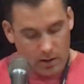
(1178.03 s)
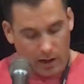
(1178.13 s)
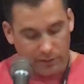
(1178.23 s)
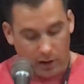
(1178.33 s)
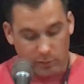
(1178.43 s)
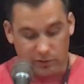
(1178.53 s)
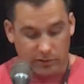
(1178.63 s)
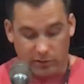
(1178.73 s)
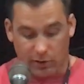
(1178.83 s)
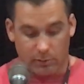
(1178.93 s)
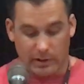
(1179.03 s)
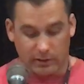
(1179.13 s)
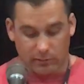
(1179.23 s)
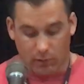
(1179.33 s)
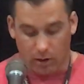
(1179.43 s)
I thought it was just her being
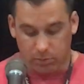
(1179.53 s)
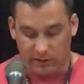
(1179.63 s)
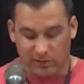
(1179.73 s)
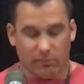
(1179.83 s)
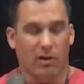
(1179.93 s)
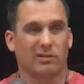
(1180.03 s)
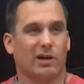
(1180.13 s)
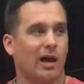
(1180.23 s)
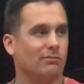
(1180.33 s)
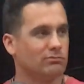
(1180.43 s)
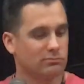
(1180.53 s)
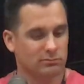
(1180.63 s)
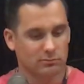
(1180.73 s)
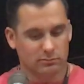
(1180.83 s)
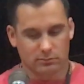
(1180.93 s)
in the wrong place at the wrong time.
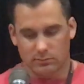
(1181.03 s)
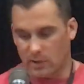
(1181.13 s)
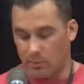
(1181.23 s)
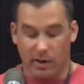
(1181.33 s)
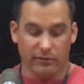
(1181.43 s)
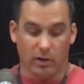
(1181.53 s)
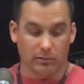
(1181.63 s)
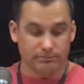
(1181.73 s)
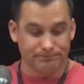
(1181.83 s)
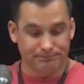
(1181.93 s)
Not my fault.